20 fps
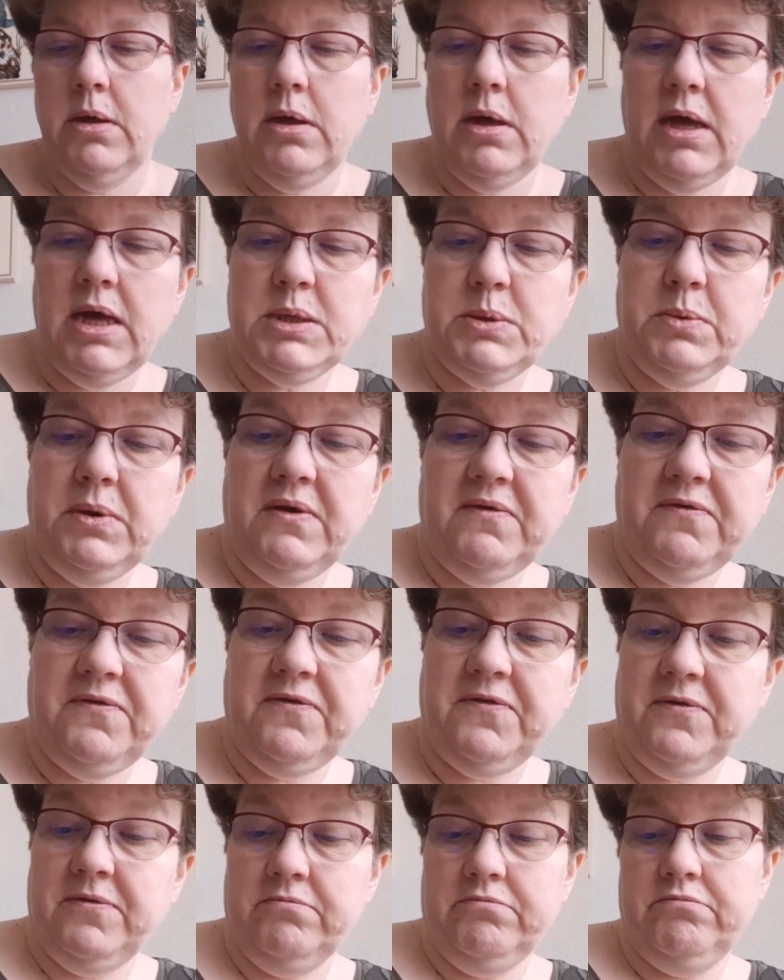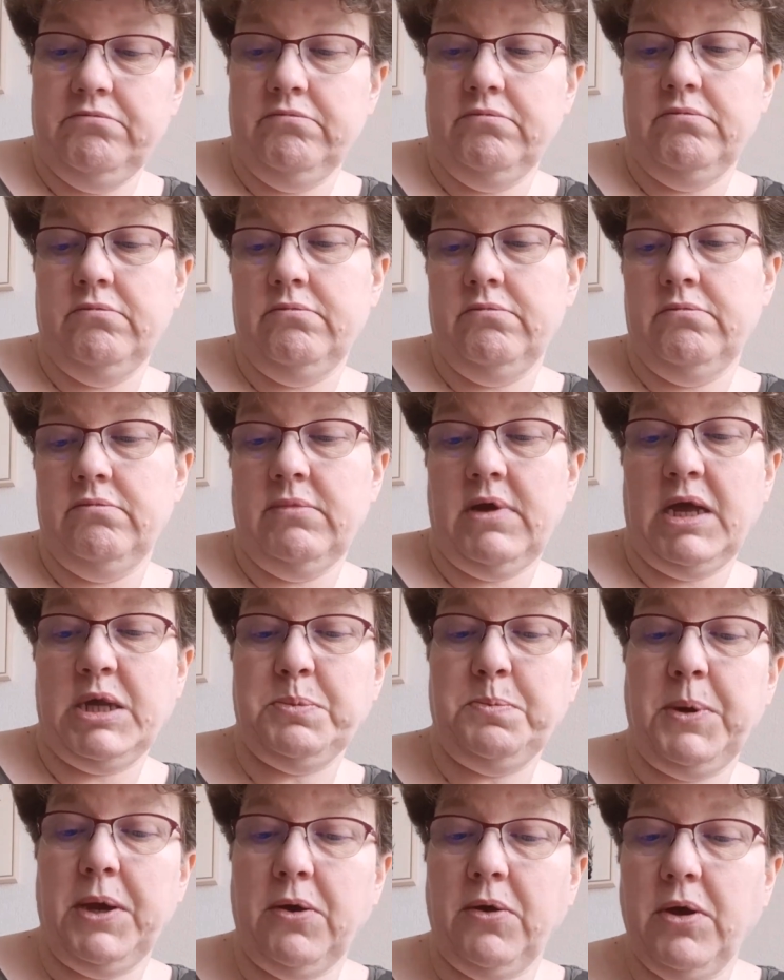as we've
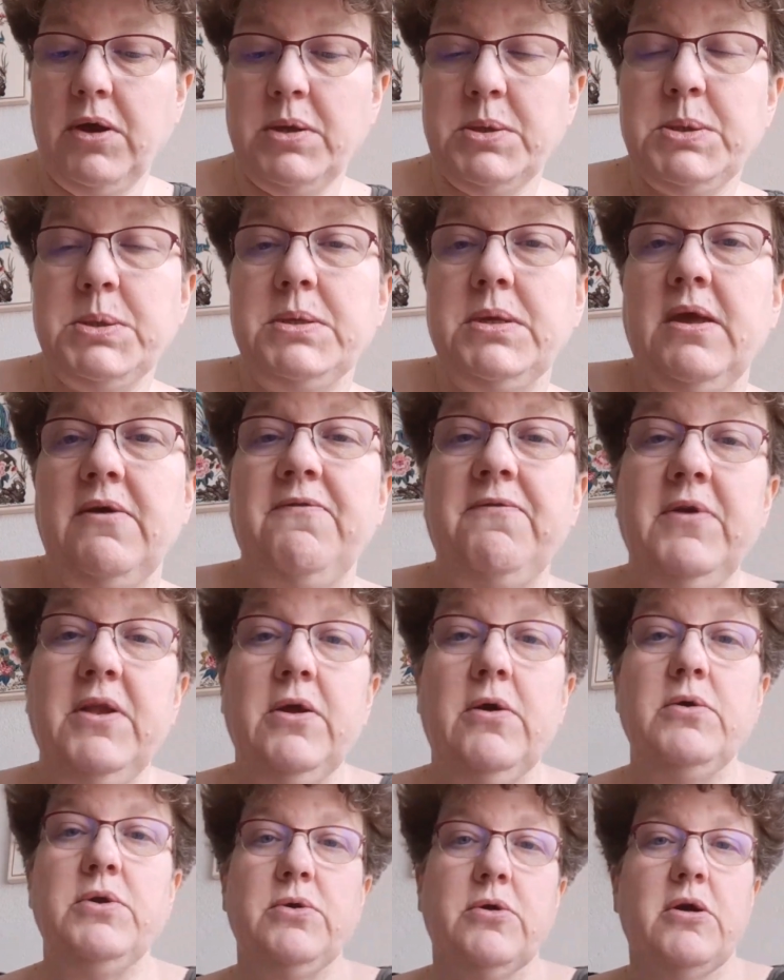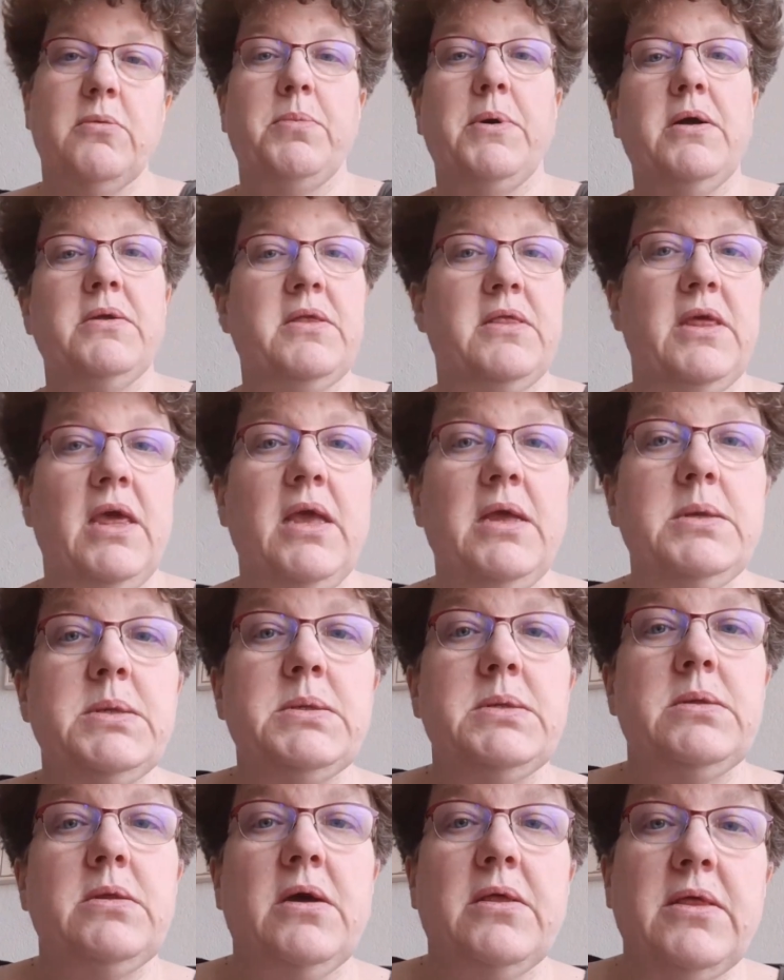experienced, if we don't talk about
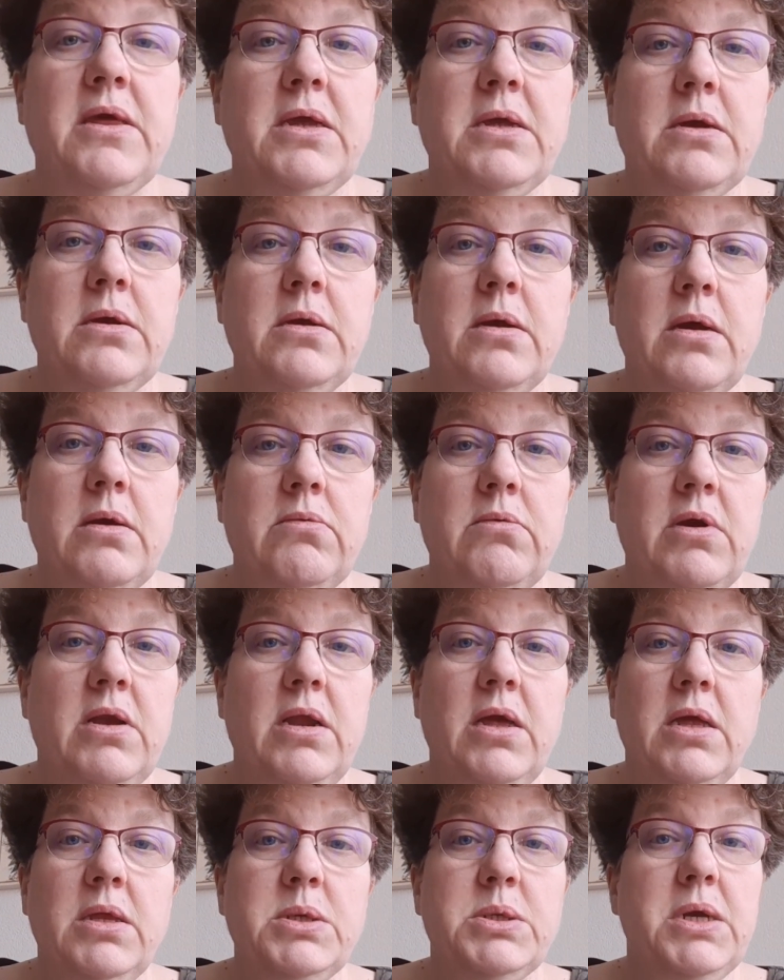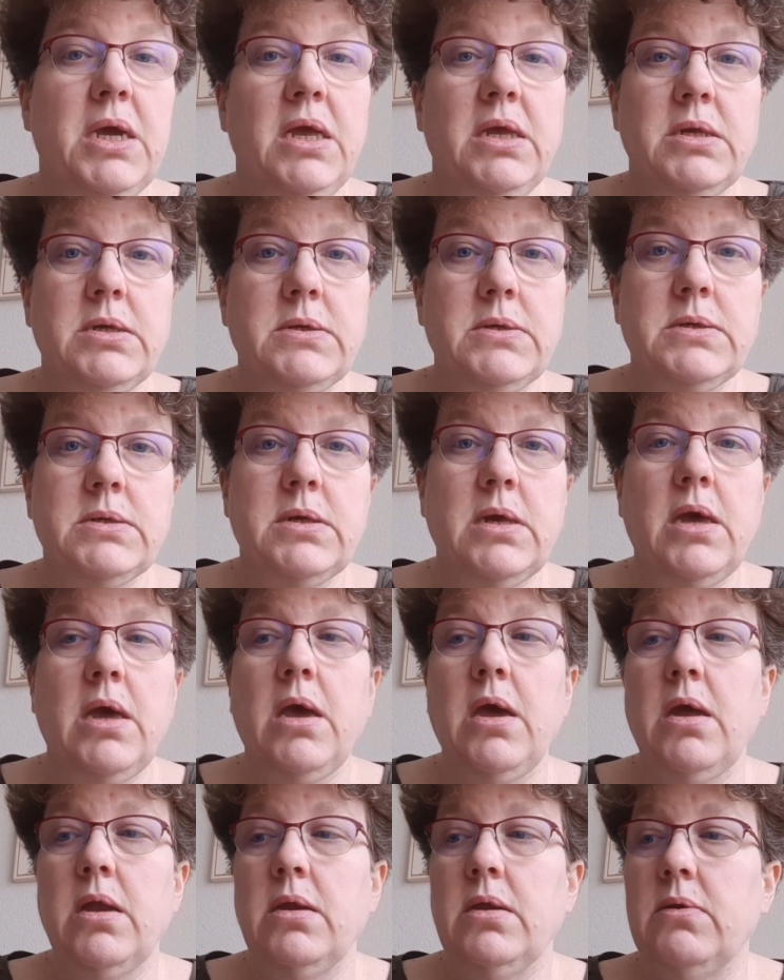things, nothing really changes,
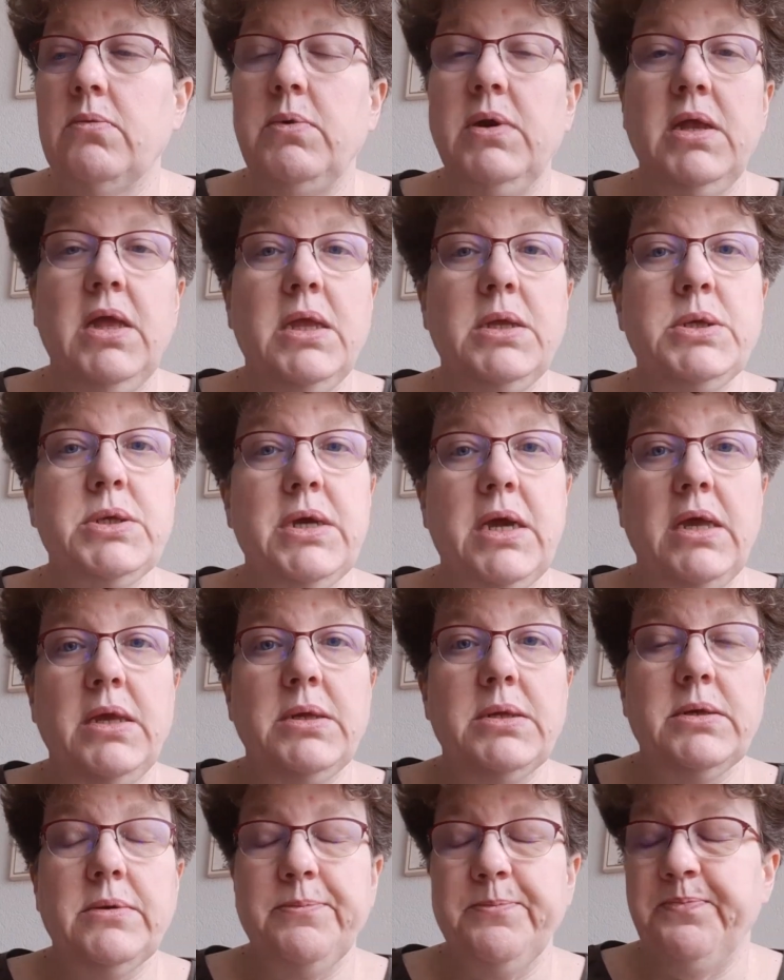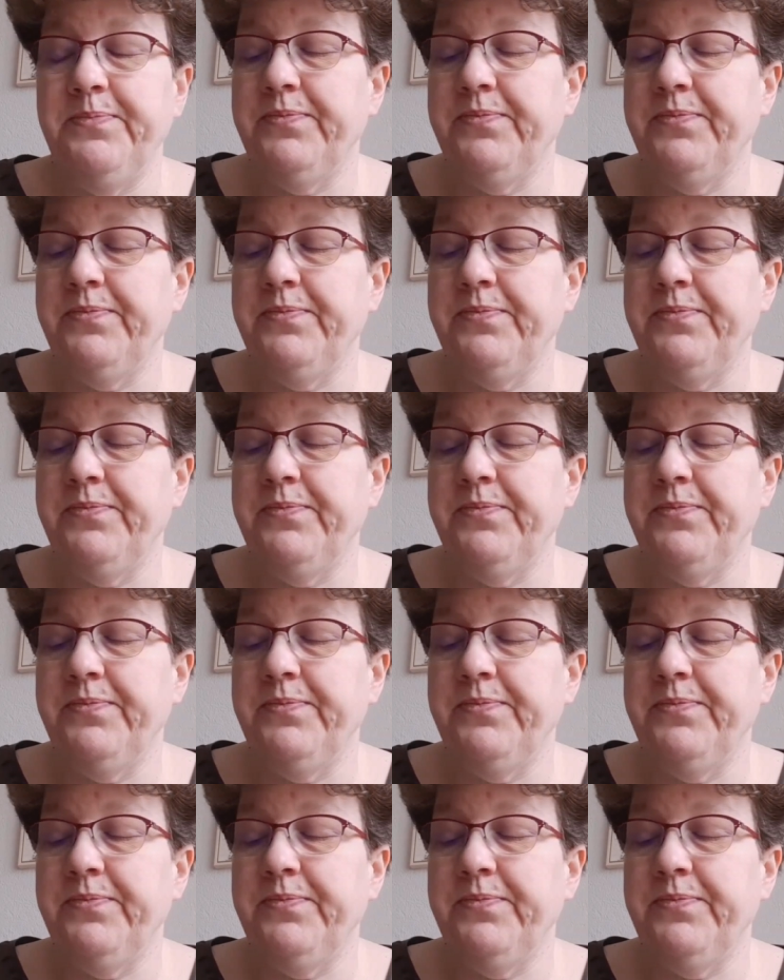and we need change.